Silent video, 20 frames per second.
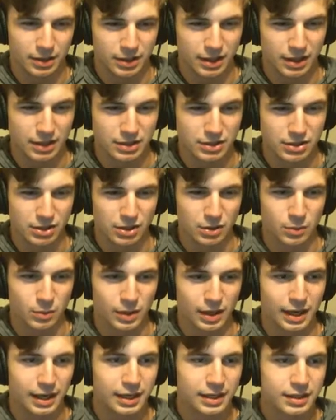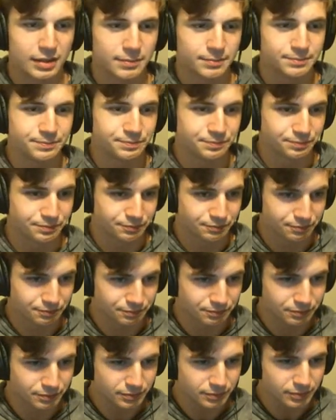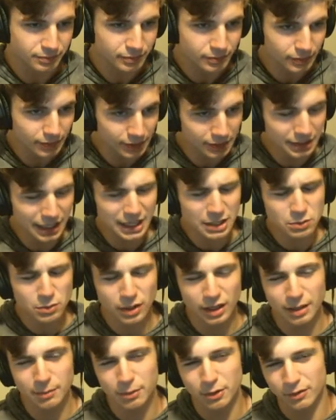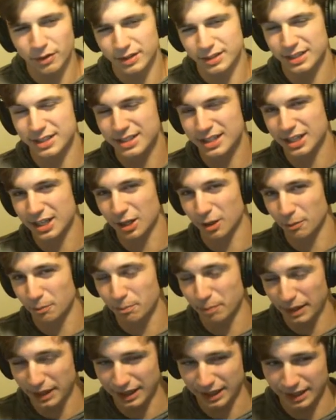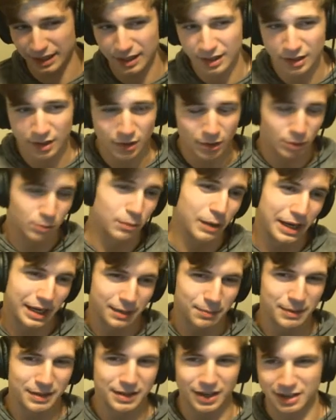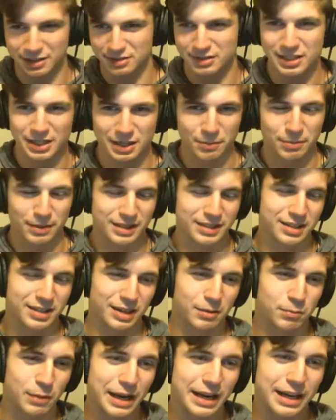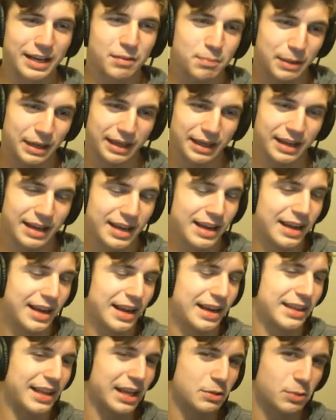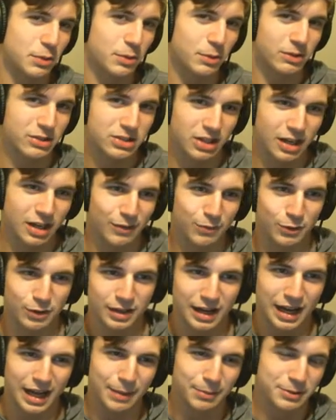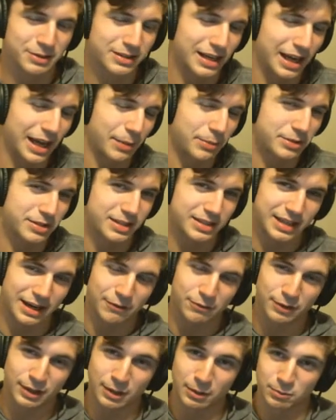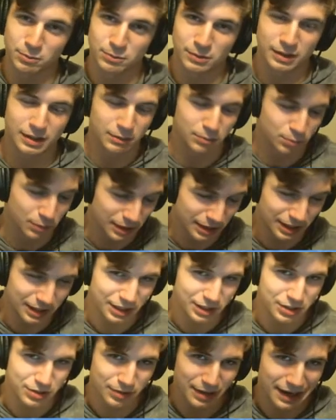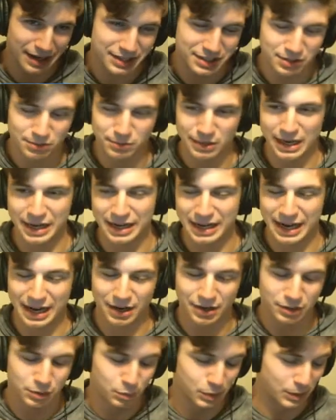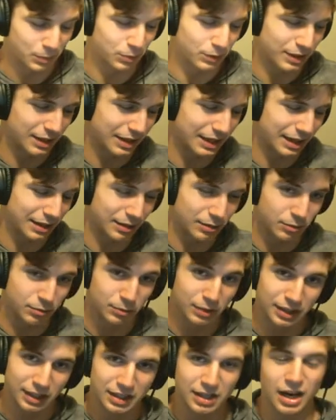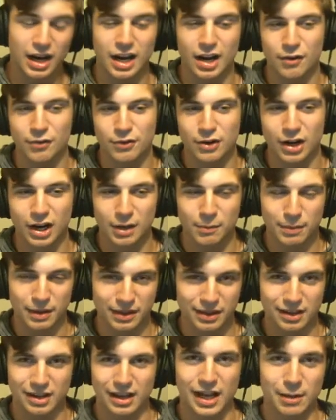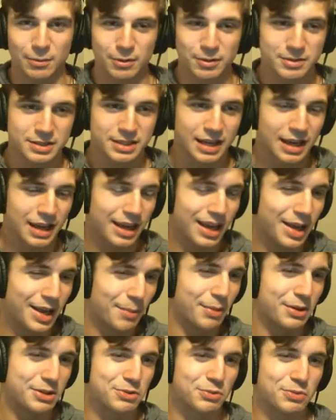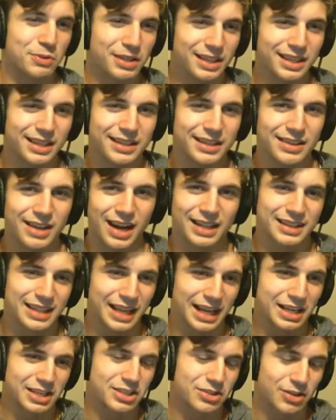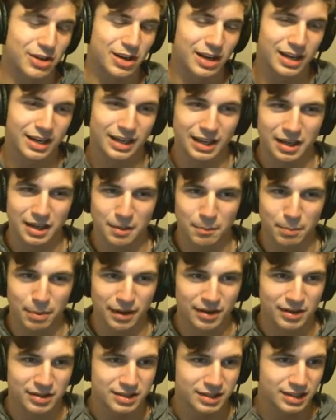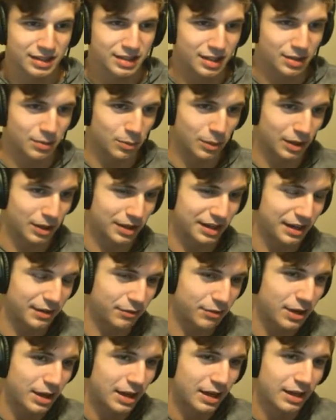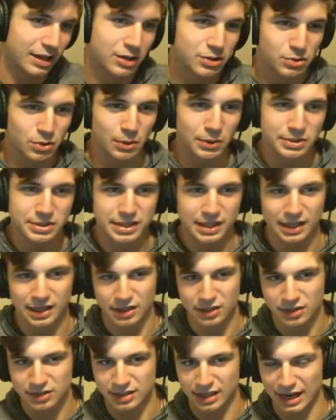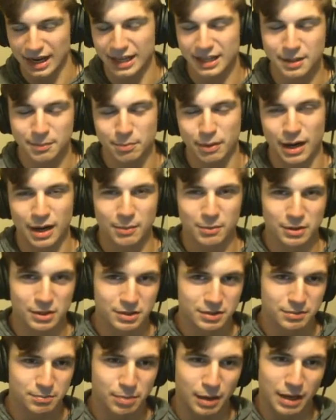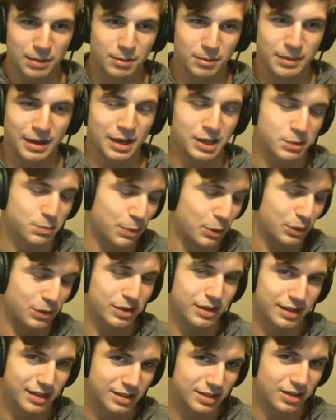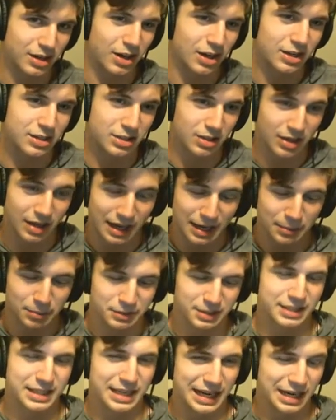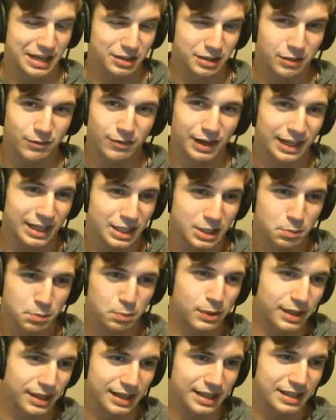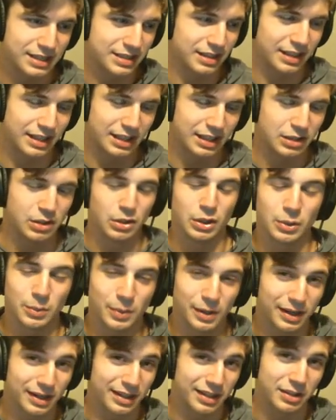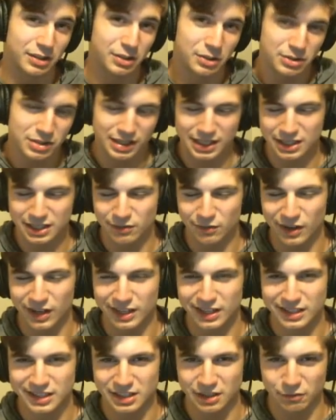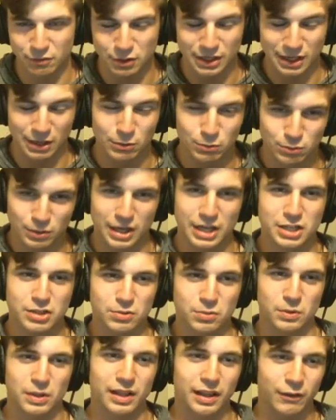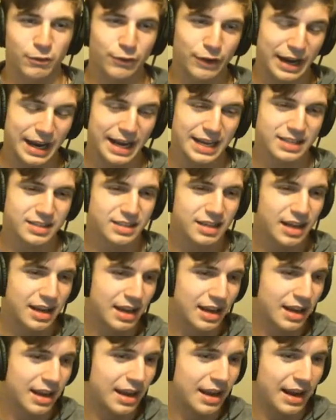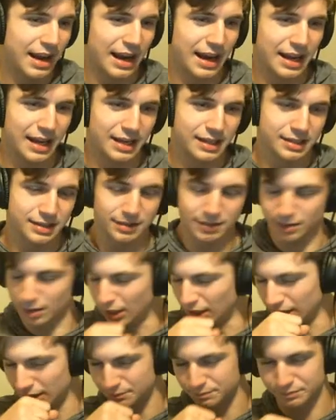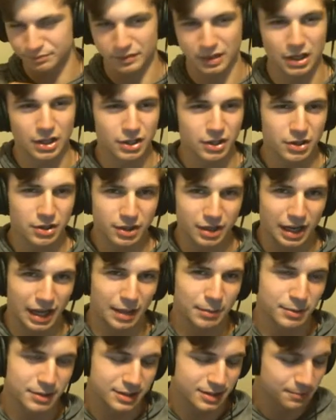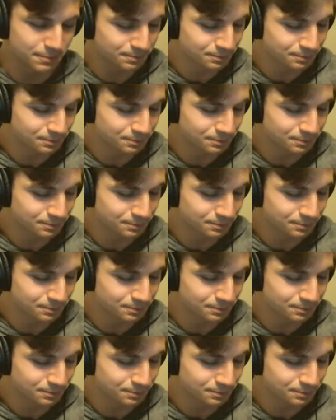in a certain way. Next, we're going to move on to tier B, or rank B, not tier B, sorry, rank B, and that's where we're going to start off with Goblins. Goblins are definitely a really good strategy right now, as people can get really caught off guard by the Goblins, but it's really not that strong in comparison to where you have Troll Slingers and the Bomber Mouse. Both of these cards are able to take out the Vikings pretty easily, and the only way you're going to lose against Vikings is if you get rushed really fast. And although the Goblins